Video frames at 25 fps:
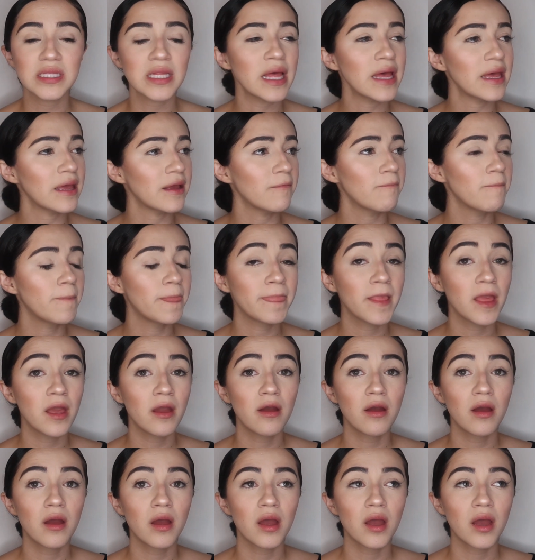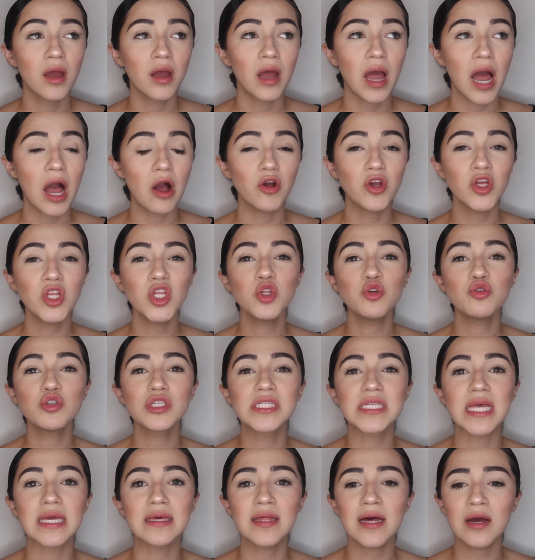Like, how can you
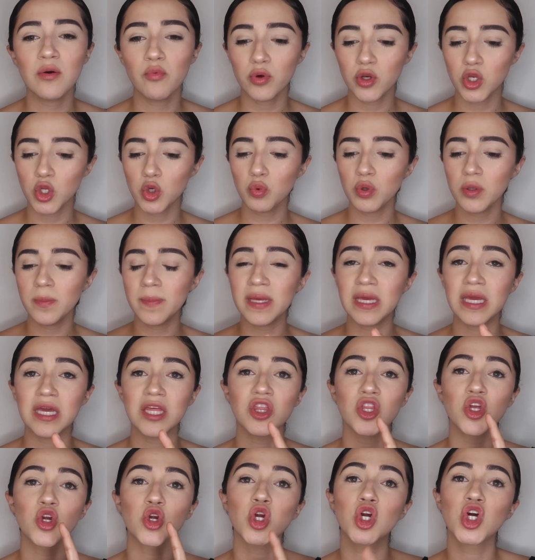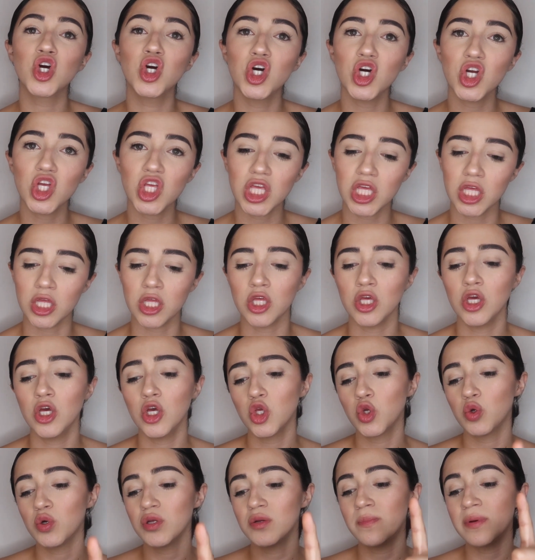say that when you would be in there cooking?
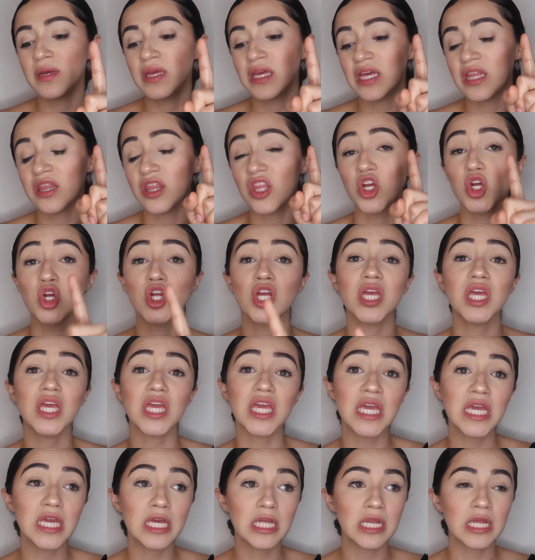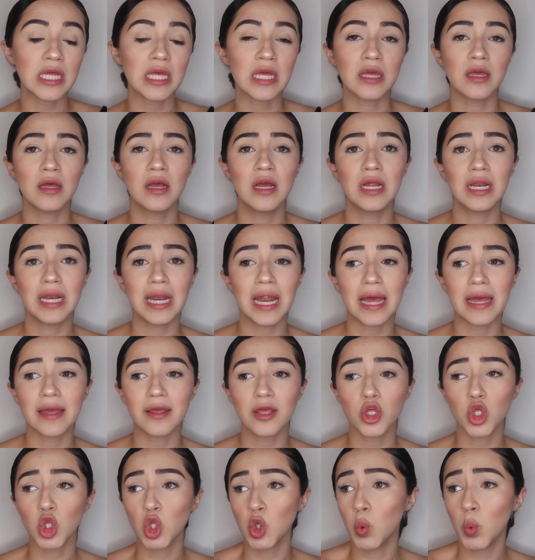You would be in there eating.
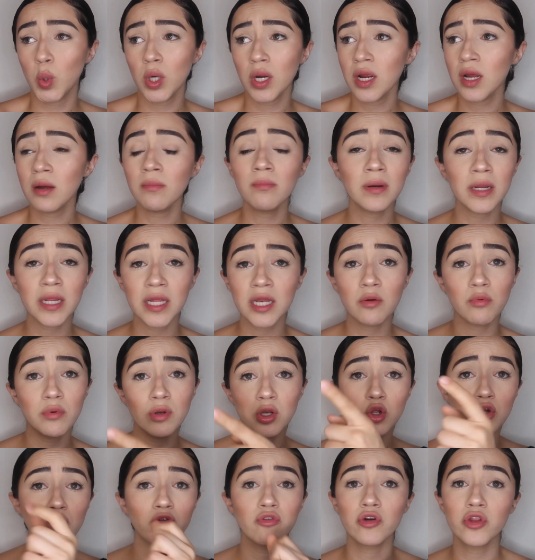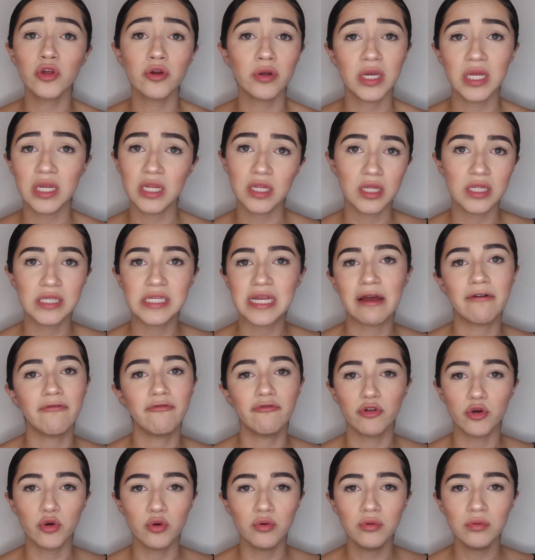Like, you weren't complaining when you were over there eating the damn
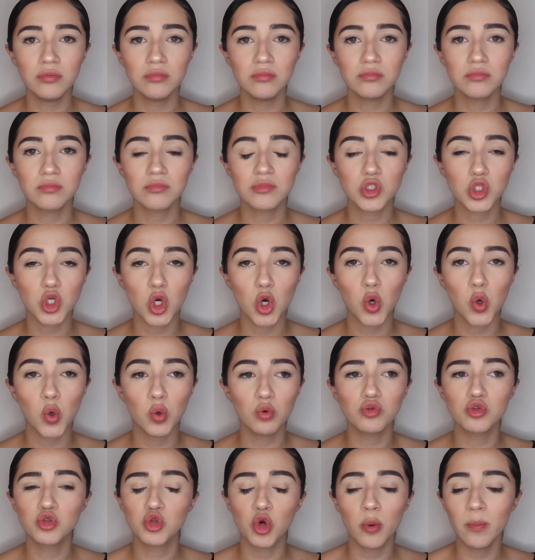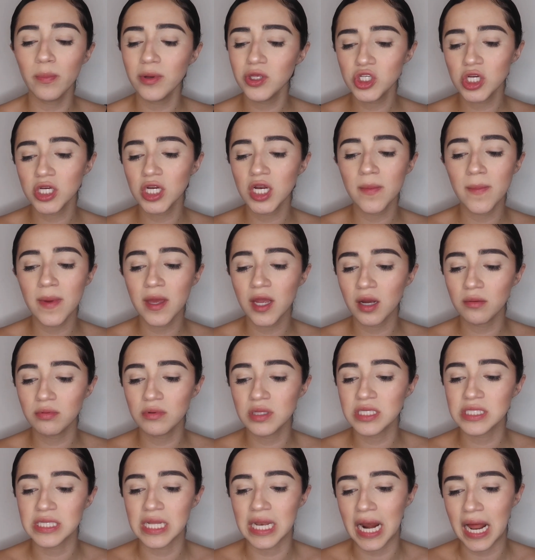food. So don't be trying to make up
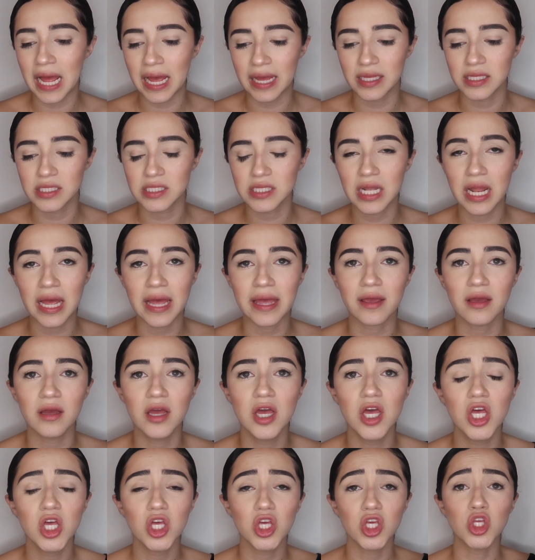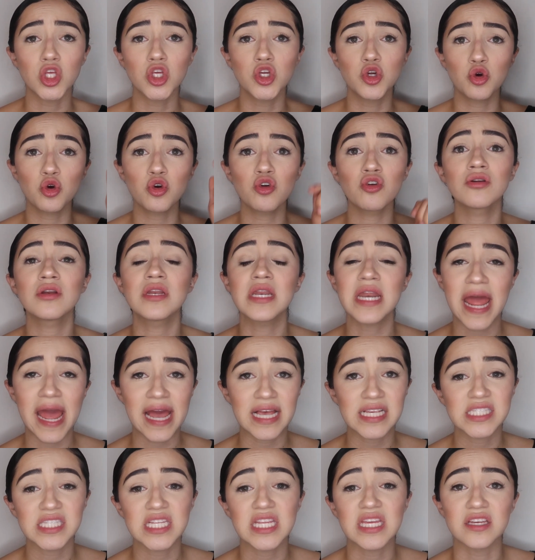these lies. Like, you're
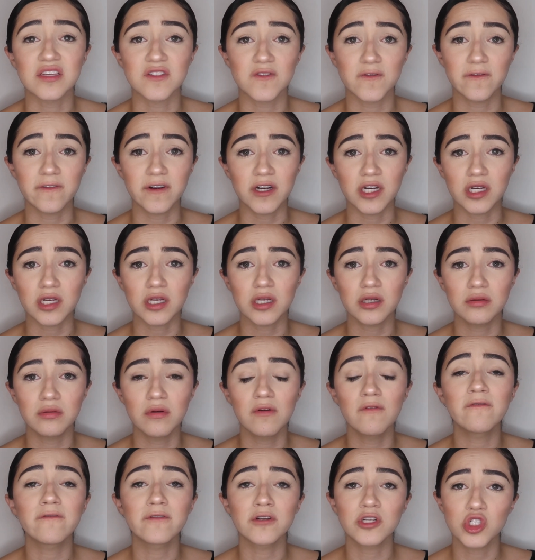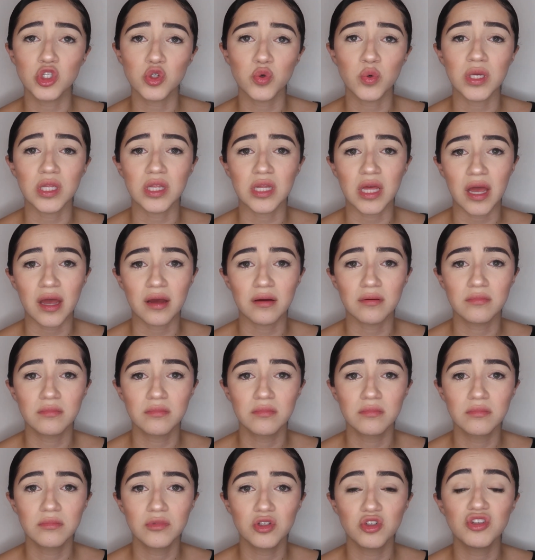nasty as fuck for doing that.
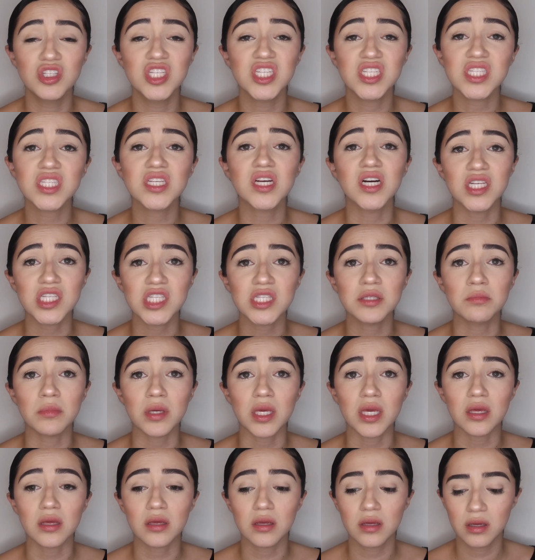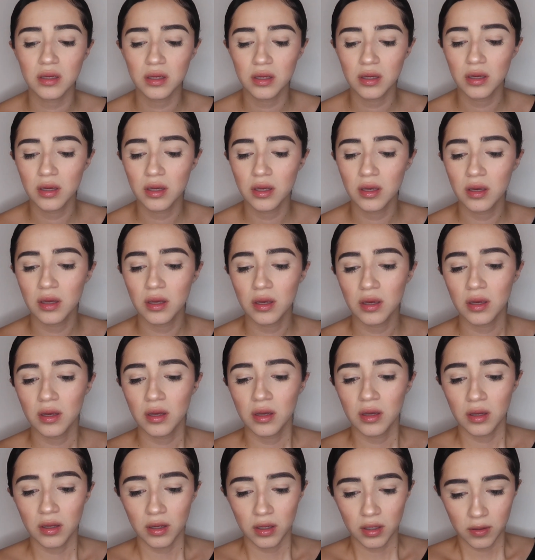You disgust me. And
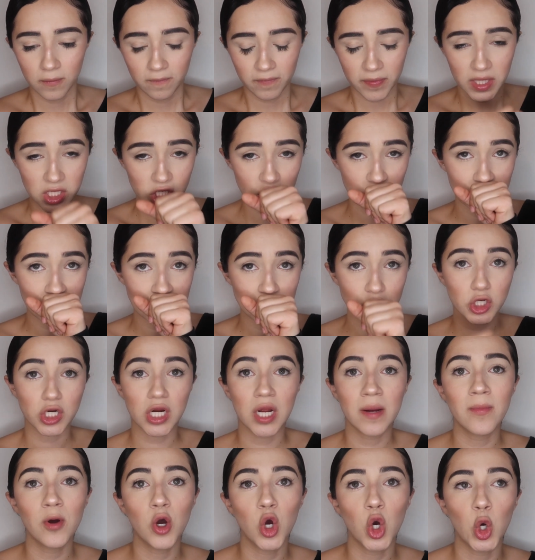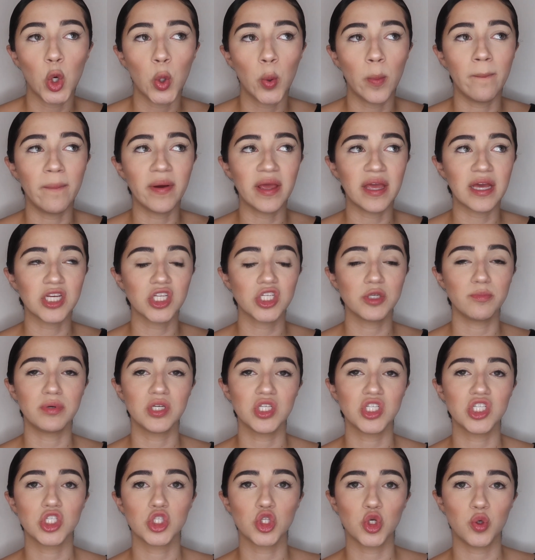then she tells her come home, but yeah,
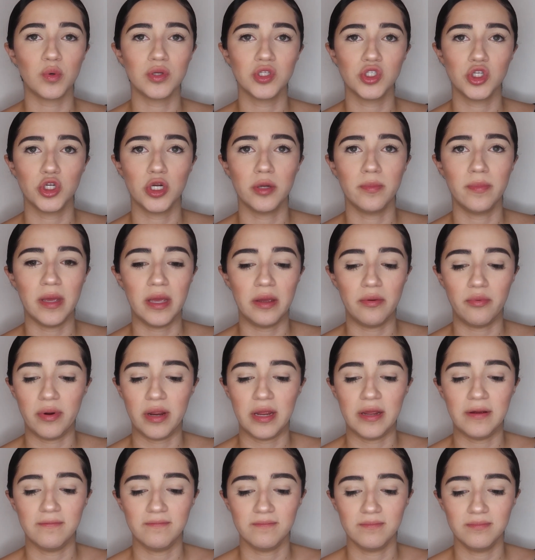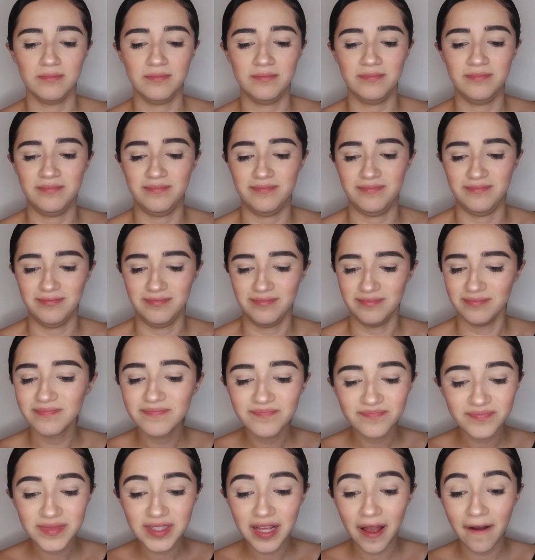she still wants her to pay rent.
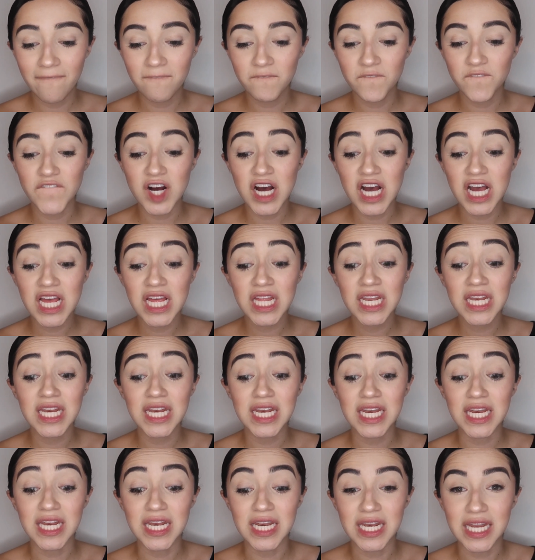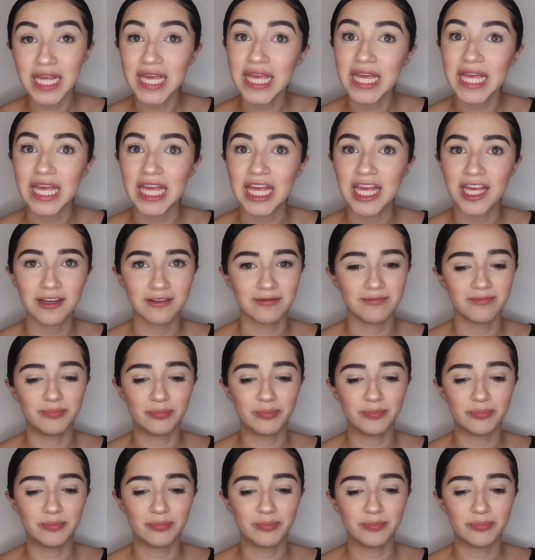But me.